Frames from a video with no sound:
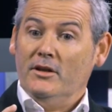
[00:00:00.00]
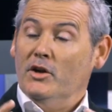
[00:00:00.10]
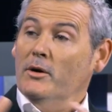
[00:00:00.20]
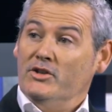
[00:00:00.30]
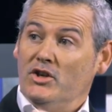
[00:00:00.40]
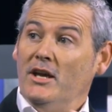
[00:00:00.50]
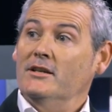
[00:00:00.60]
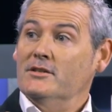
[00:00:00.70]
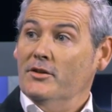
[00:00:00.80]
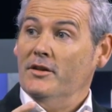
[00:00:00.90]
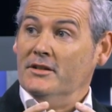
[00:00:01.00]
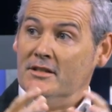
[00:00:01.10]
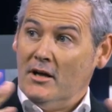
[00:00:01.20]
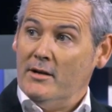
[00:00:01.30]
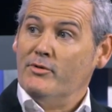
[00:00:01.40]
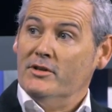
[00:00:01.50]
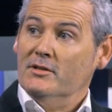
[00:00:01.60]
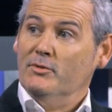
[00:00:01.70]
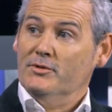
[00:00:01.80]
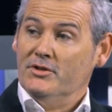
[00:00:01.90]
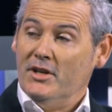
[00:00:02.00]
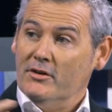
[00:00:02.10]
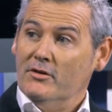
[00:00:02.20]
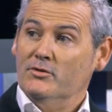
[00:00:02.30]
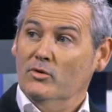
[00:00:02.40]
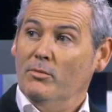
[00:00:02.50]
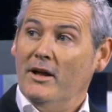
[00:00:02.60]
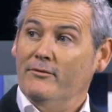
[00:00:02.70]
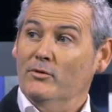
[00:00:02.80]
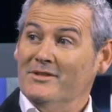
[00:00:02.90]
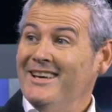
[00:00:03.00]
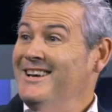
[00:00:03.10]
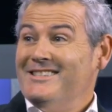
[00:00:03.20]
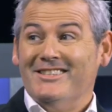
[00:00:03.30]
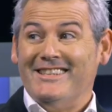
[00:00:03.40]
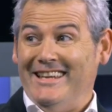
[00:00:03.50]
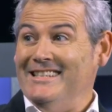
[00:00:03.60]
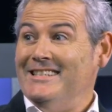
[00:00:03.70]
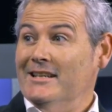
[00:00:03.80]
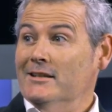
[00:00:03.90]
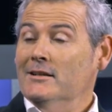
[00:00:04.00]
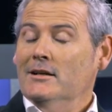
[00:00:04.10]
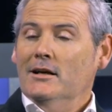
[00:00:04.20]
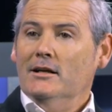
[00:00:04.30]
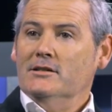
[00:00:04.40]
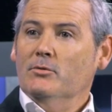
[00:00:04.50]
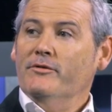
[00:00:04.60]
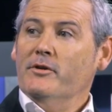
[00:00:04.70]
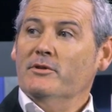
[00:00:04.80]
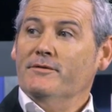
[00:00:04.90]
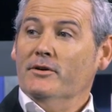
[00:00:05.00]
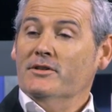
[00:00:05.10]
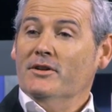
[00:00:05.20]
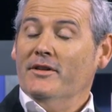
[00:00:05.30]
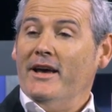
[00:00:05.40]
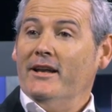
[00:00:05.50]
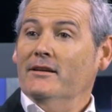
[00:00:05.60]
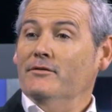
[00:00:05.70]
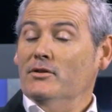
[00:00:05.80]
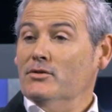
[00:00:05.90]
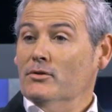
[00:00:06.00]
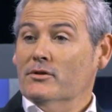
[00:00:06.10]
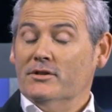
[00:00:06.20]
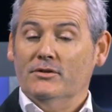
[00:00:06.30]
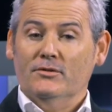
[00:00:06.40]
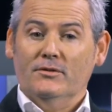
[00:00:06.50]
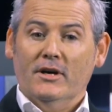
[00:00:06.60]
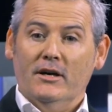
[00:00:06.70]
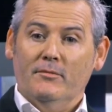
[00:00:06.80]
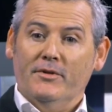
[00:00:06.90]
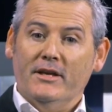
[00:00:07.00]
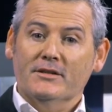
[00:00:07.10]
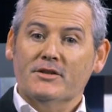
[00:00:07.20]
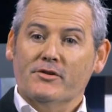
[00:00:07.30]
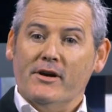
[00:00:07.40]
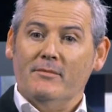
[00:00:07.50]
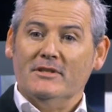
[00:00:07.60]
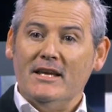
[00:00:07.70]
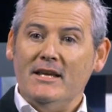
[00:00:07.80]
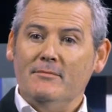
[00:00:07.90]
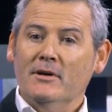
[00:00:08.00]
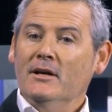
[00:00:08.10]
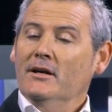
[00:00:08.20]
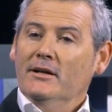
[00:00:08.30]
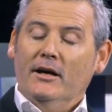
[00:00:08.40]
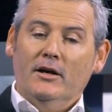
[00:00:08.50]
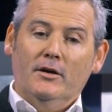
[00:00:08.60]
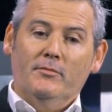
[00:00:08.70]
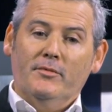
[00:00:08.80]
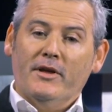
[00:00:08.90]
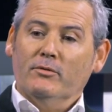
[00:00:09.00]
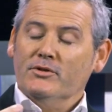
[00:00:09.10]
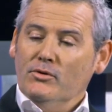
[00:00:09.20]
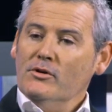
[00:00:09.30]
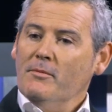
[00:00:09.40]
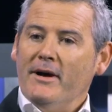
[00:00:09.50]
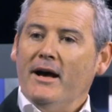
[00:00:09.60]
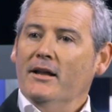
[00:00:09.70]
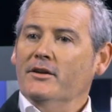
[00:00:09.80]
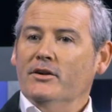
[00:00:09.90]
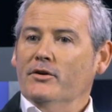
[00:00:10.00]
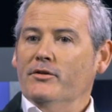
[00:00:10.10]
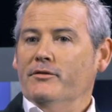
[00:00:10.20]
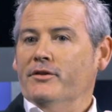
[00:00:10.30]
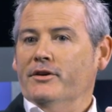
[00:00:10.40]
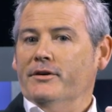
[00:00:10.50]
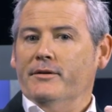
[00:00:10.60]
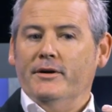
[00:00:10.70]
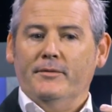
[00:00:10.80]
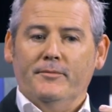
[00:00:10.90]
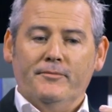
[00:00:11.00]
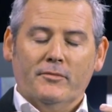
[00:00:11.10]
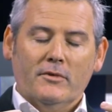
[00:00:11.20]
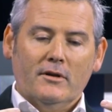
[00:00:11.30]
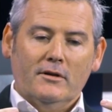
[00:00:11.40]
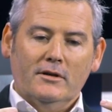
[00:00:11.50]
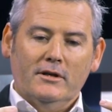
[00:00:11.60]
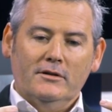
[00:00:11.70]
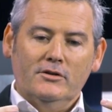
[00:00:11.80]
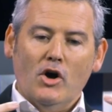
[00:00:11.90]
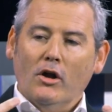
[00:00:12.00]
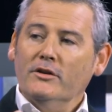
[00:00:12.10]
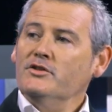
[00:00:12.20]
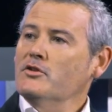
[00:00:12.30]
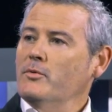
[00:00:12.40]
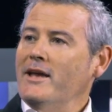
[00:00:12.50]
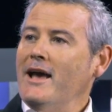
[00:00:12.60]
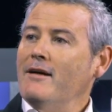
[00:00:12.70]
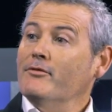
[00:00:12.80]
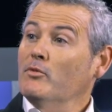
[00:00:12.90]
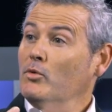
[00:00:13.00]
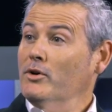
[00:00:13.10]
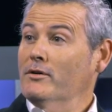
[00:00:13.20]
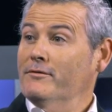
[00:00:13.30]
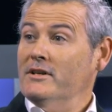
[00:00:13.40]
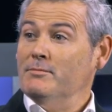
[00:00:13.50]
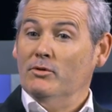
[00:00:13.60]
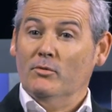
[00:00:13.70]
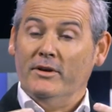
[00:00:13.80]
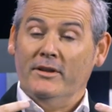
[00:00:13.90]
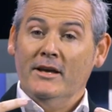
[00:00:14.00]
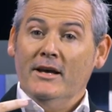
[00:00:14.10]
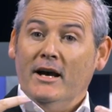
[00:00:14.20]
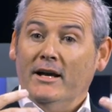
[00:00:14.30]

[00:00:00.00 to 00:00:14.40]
you know, are shared so that the design principles are shared across all the platforms. It's just easier. And so we're very much focused on that. And if you talk to um, the Instagram team, um, they will talk about you know the, the um, knowledge that we have from the work on Facebook with